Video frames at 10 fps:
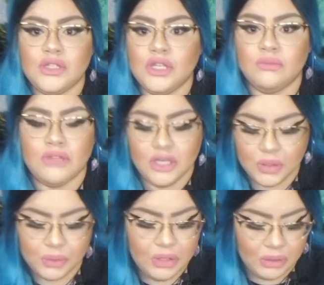you that you
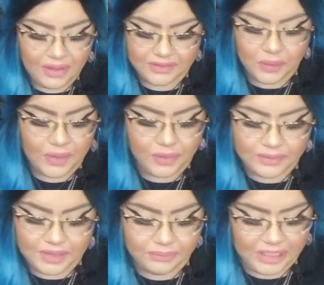don't know that's going
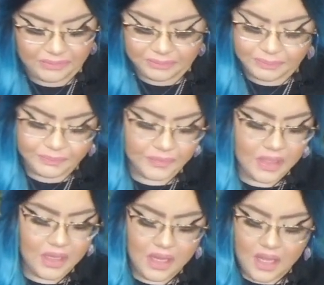through something.
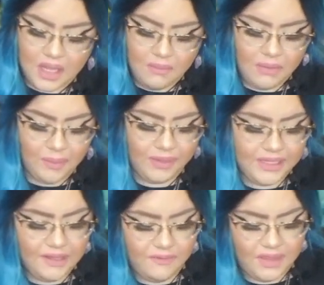But I'm going
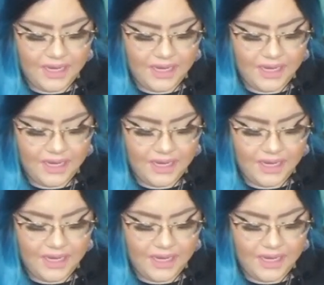to give you the